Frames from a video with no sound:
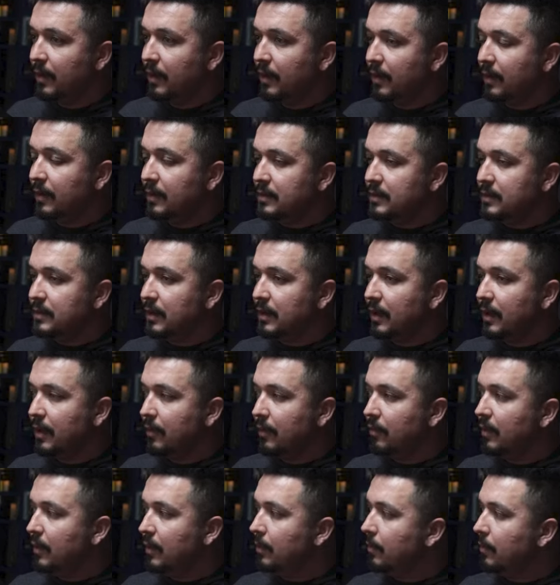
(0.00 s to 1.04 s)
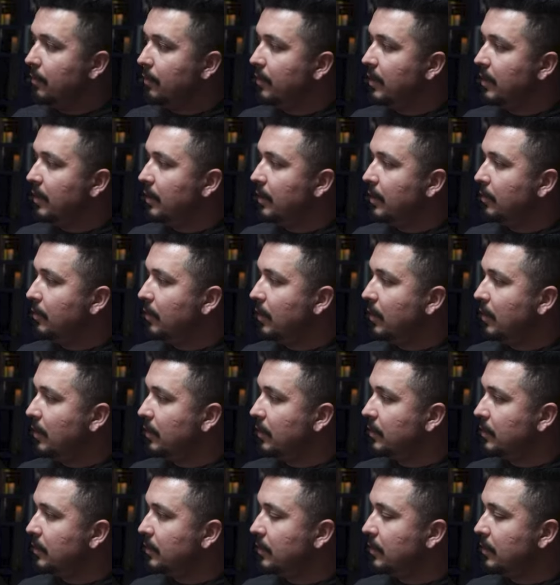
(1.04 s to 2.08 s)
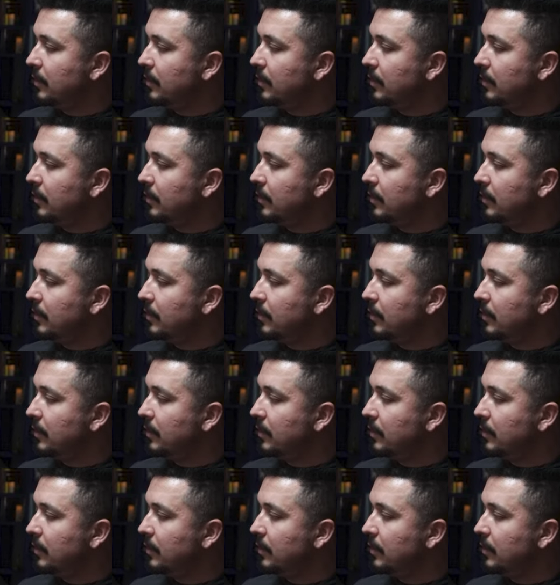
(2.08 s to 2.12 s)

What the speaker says: Let's say we want